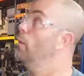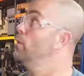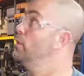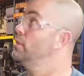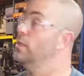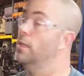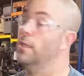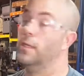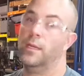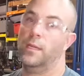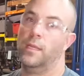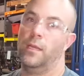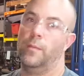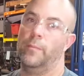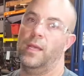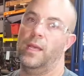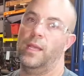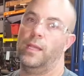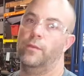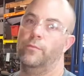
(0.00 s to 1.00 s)
we're still gonna come
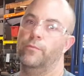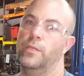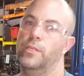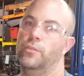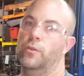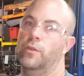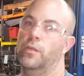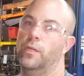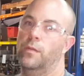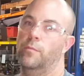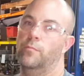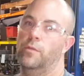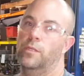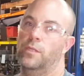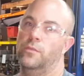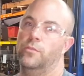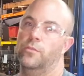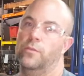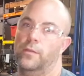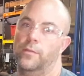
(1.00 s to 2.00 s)
back and retorque them with
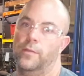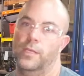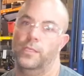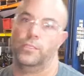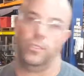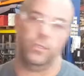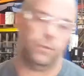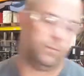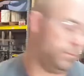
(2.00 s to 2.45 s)
the torque wrench.